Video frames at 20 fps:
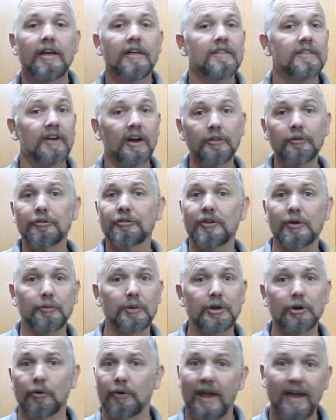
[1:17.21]
The other thing
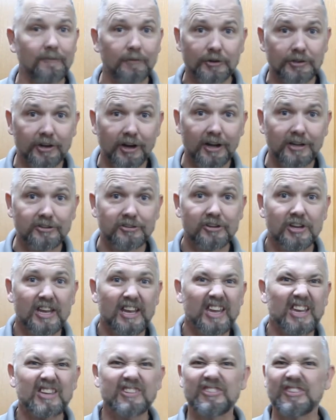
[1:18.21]
we don't ever touch
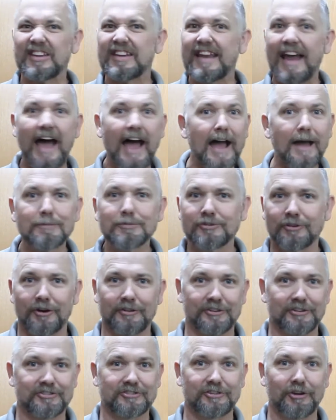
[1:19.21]
is the knobs
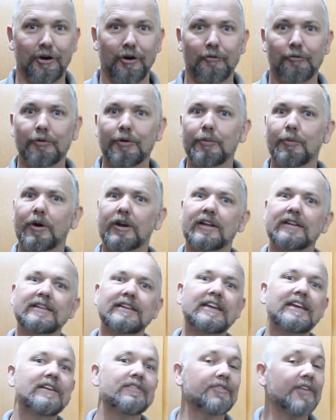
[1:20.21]
on the stove. We want to
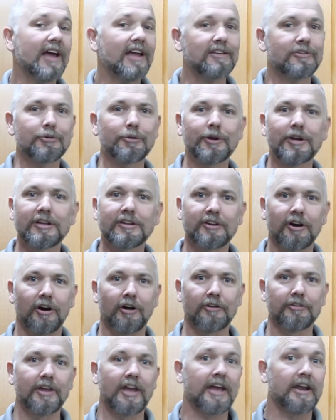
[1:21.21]
leave that to an
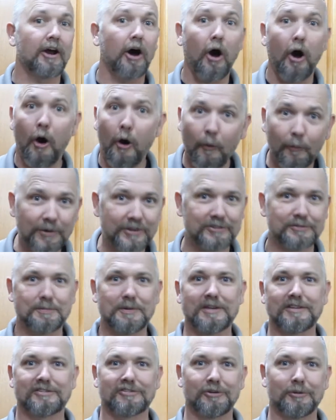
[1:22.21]
adult and always
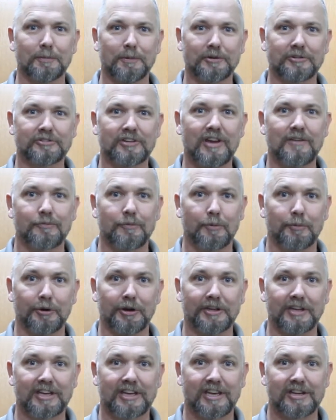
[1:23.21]
be super safe when we're
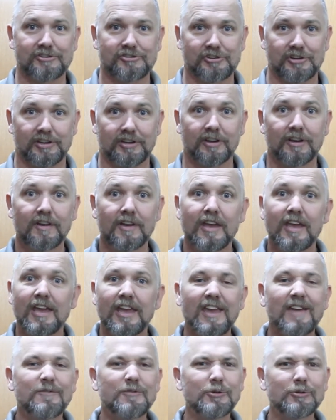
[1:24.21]
in the kitchen.
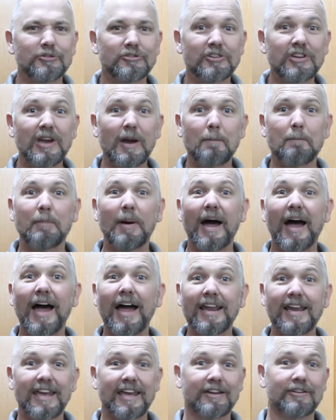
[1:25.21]
If you see a
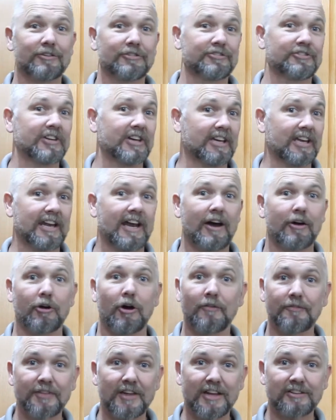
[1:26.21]
pot handle sticking out
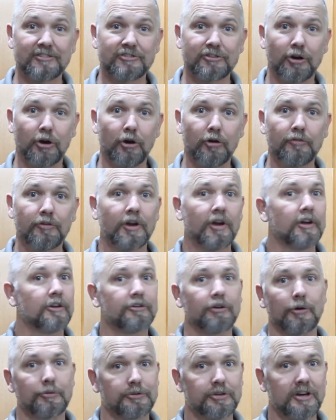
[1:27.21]
off that stove,
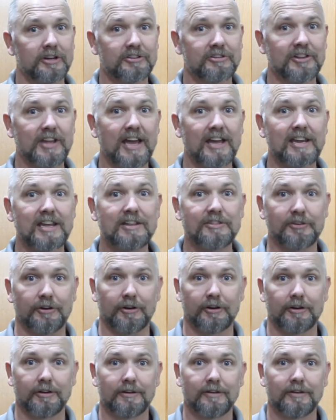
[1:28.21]
don't touch that either.